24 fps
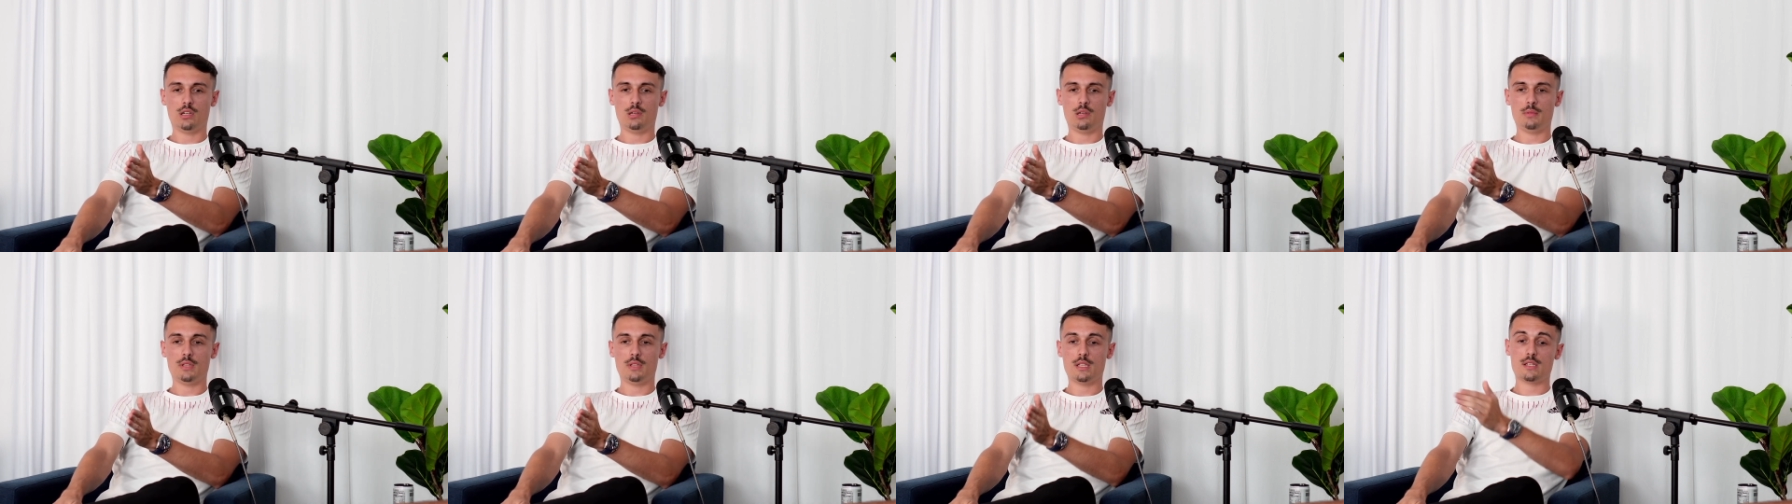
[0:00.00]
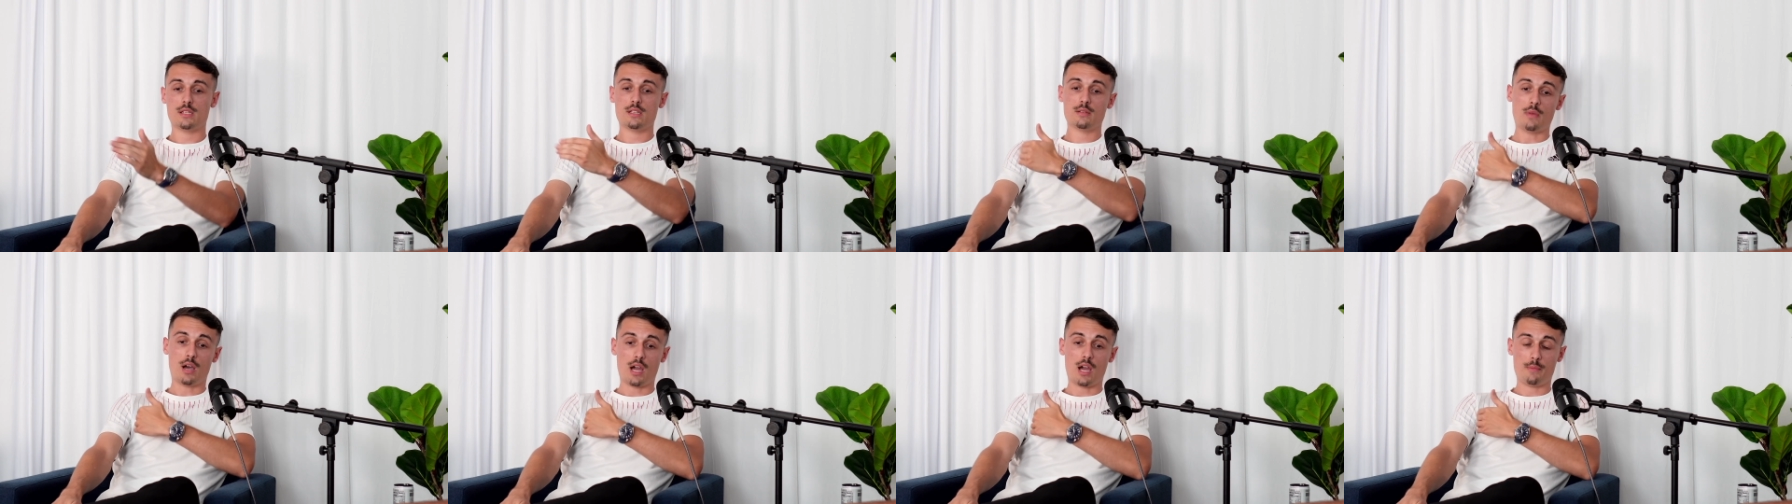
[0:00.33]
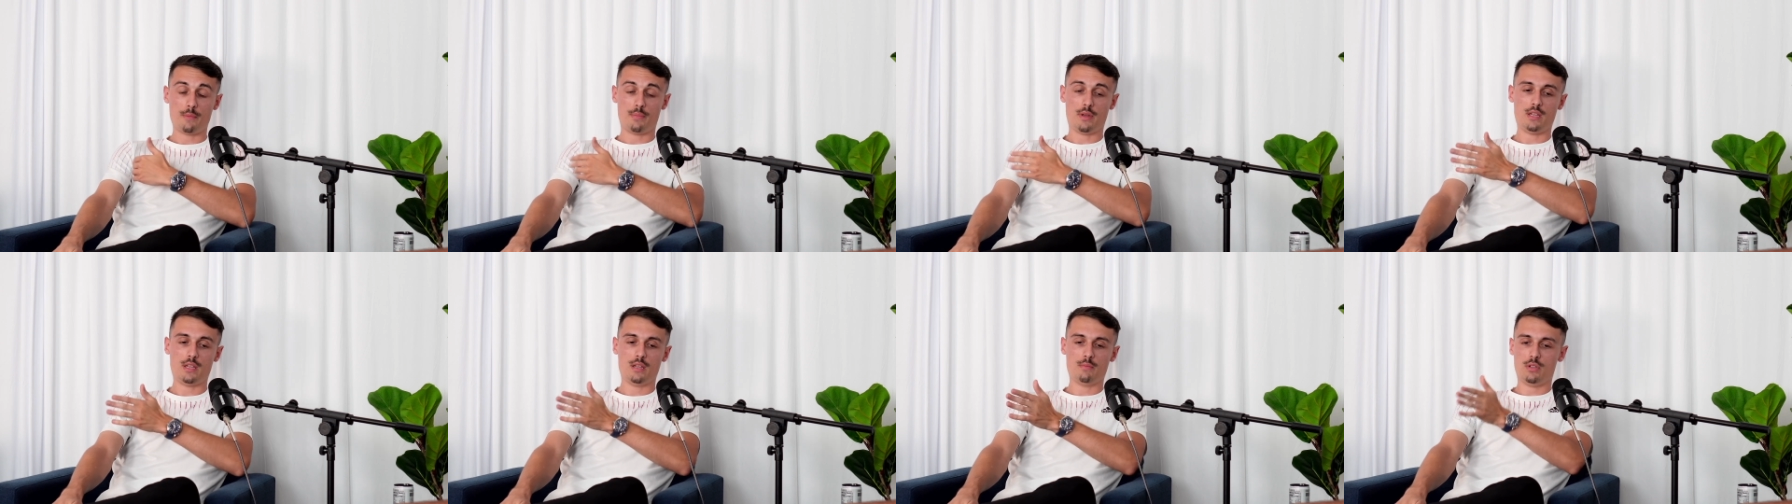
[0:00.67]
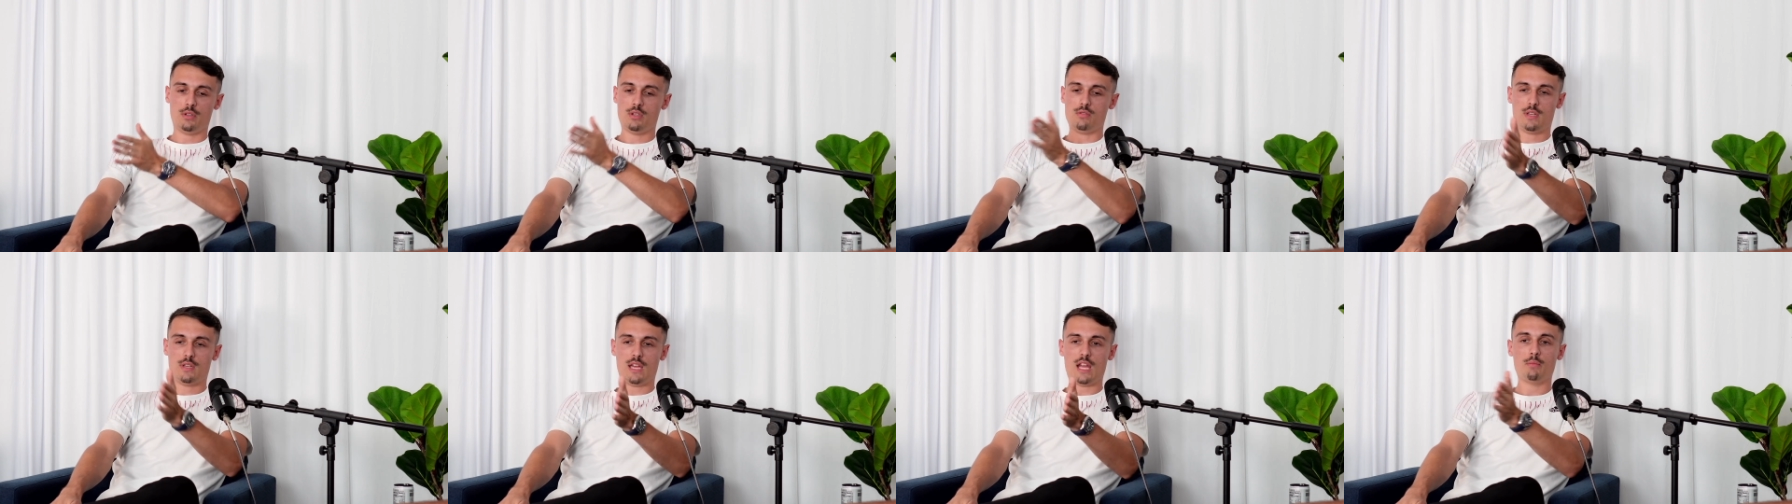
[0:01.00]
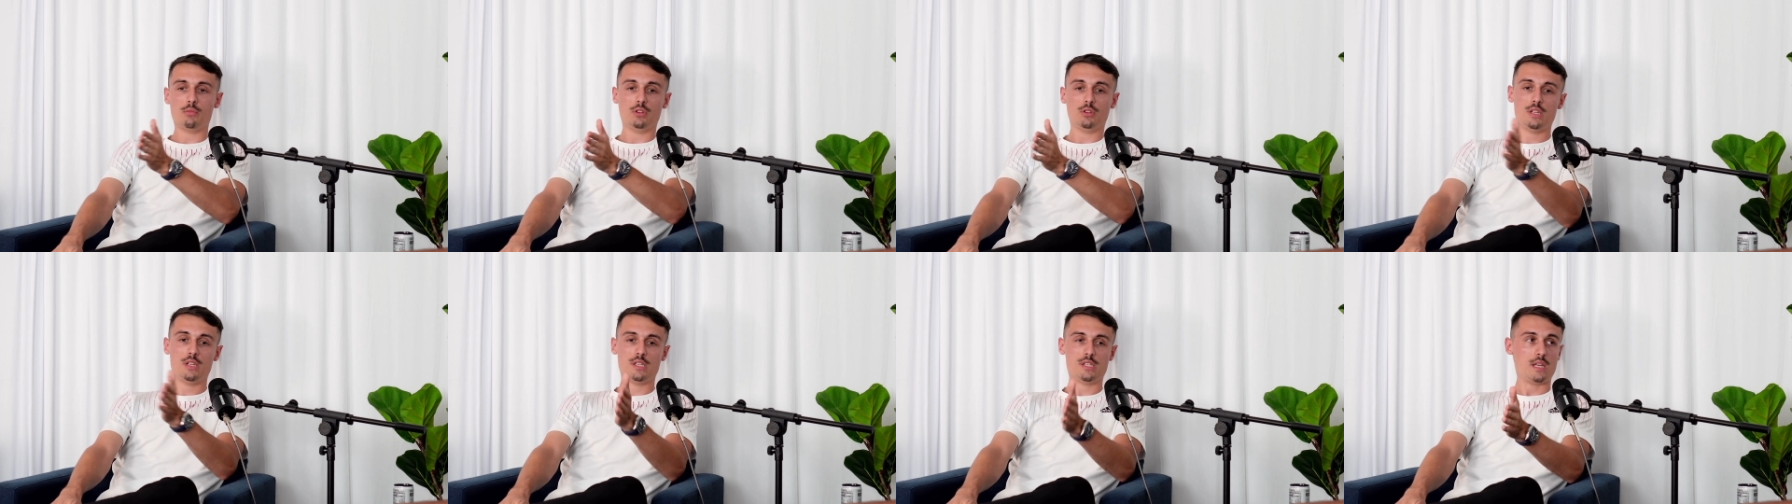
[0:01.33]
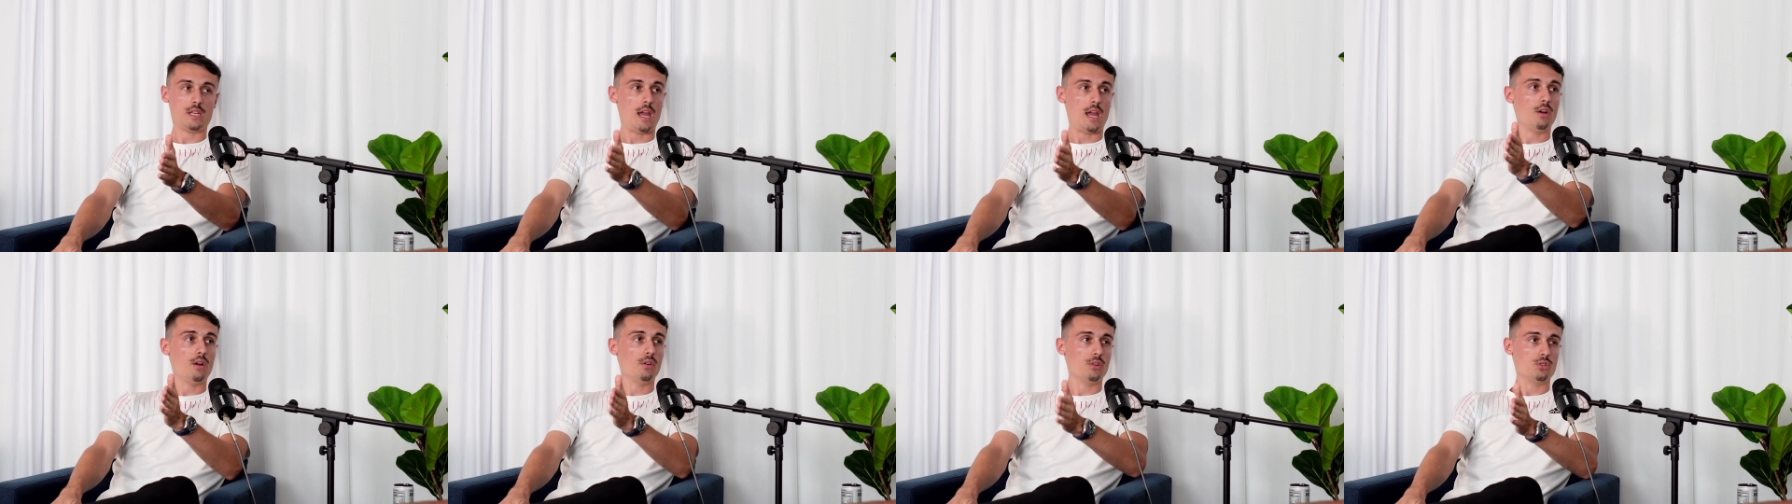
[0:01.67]
I mean, this is my opinion, but you can't really
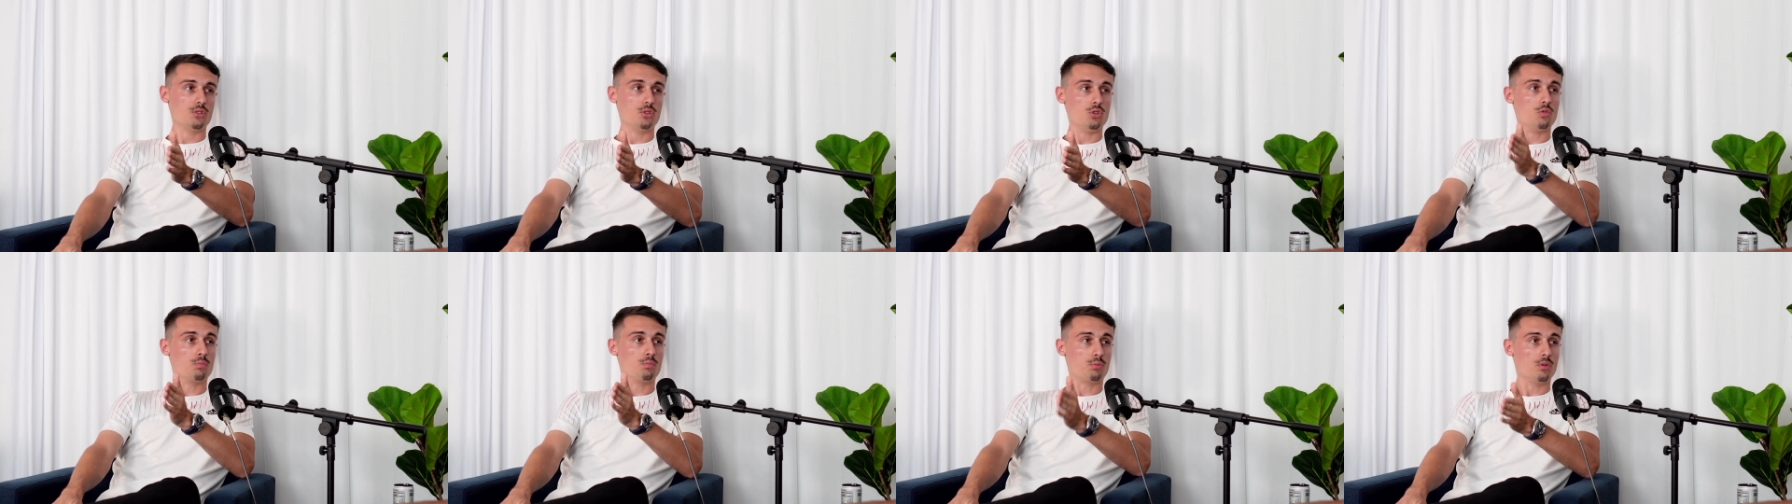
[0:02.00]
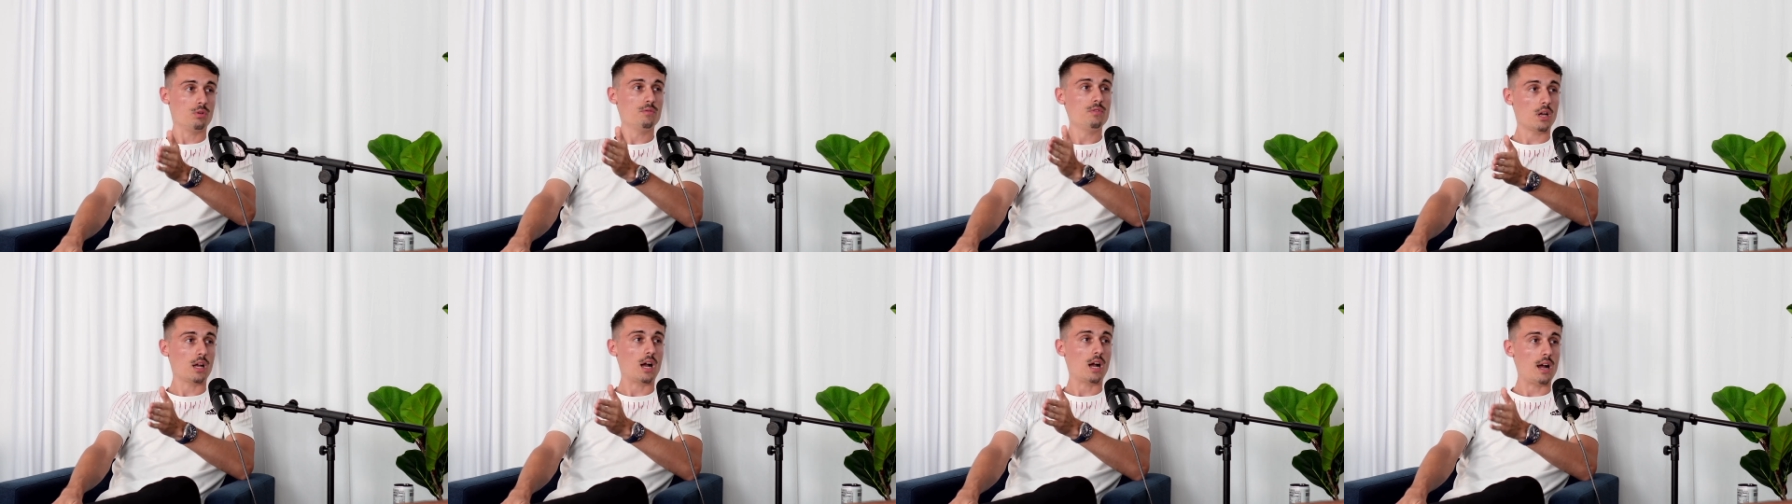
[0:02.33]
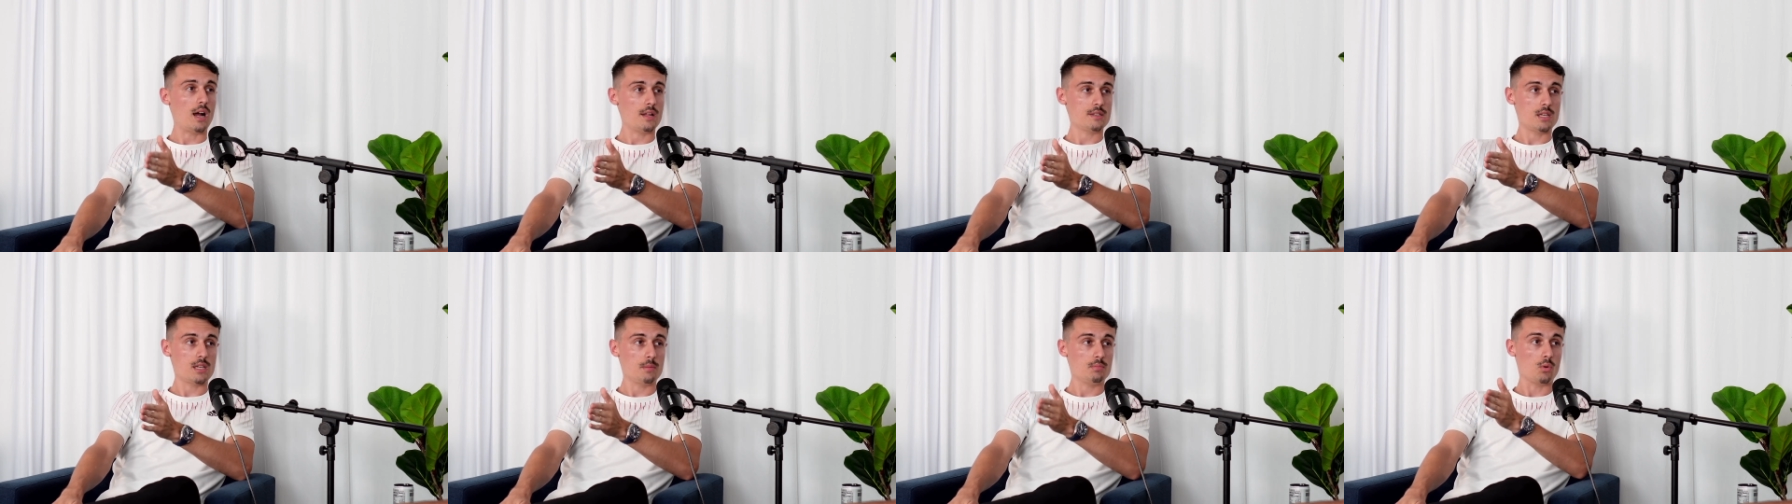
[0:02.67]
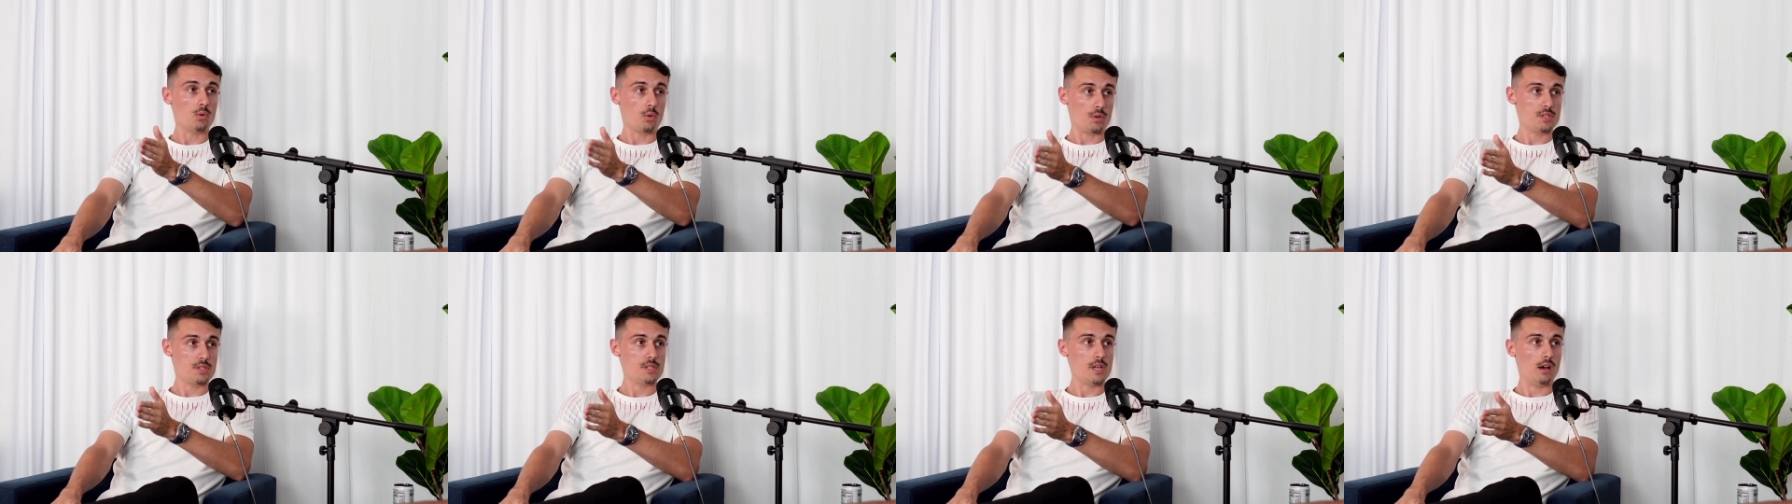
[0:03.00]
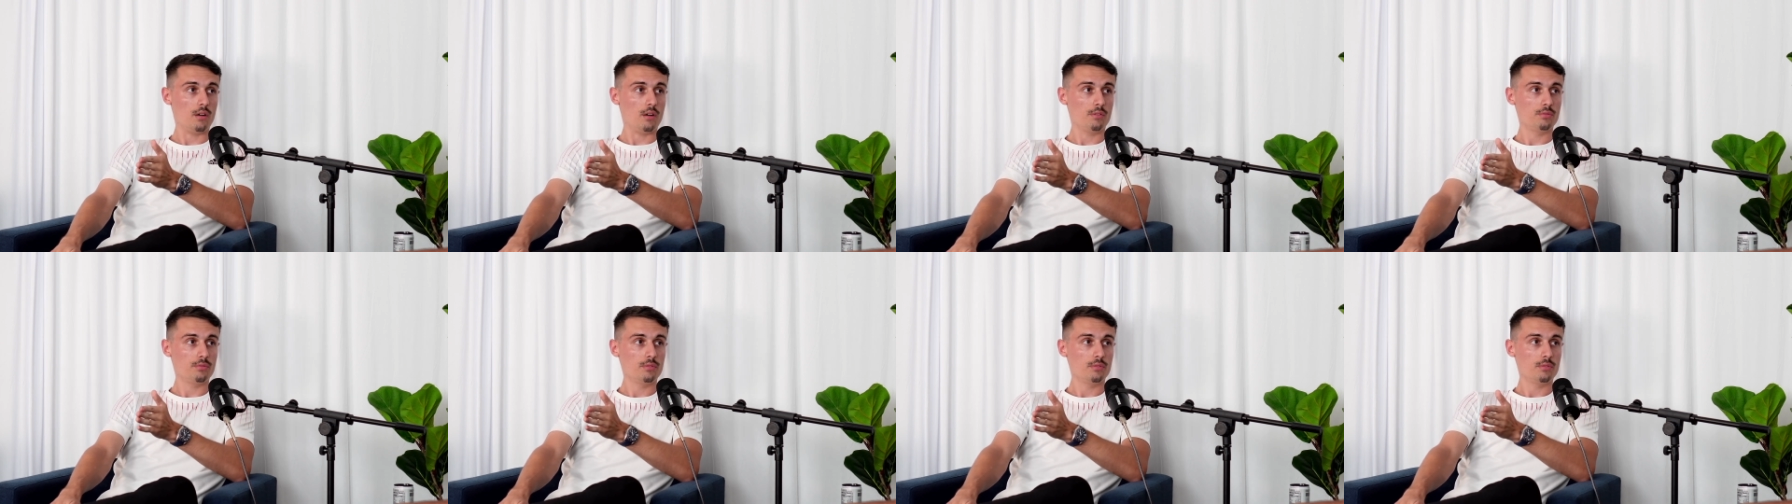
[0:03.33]
scale until you prove the concept yourself.